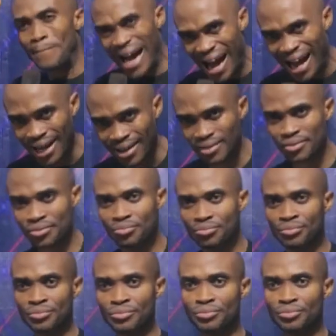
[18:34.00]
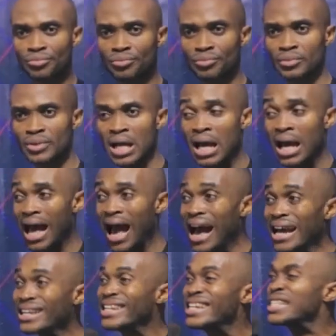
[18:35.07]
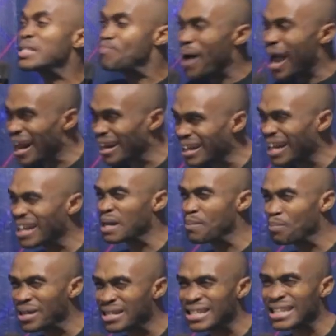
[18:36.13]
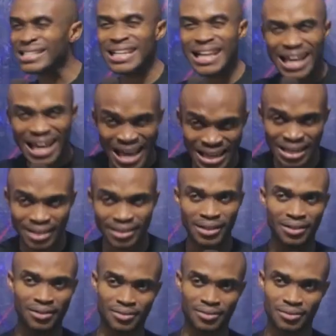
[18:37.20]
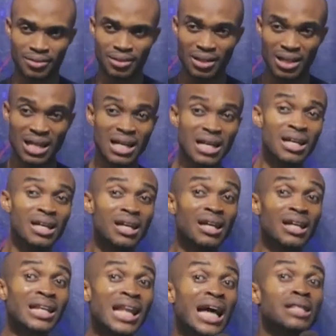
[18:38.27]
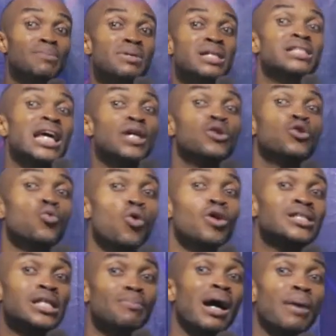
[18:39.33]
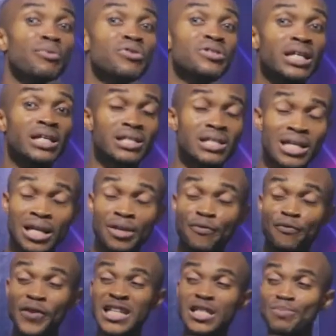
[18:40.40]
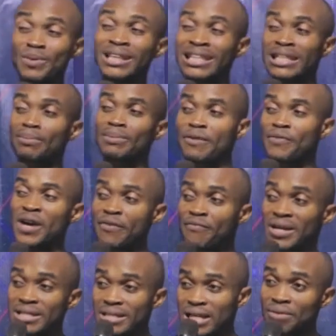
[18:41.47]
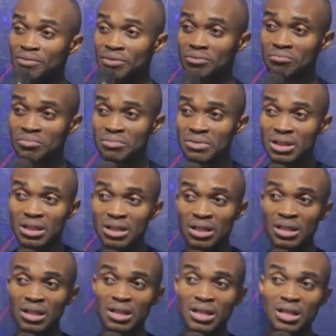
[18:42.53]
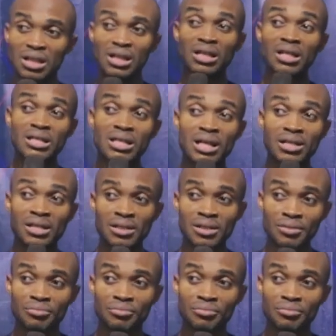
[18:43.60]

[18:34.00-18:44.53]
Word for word: Baal. And this Baal can represent anything. Let me tell you what the Bible said in 1 Peter chapter 5 verse 7. He said,